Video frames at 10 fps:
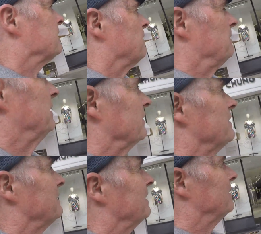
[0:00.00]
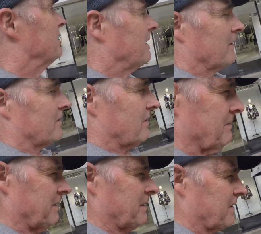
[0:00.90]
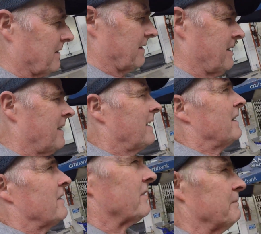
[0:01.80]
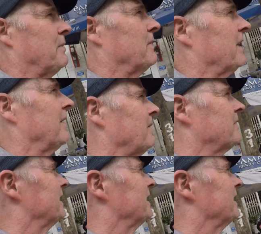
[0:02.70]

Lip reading: probably because I'm an old codger, I'm supporting old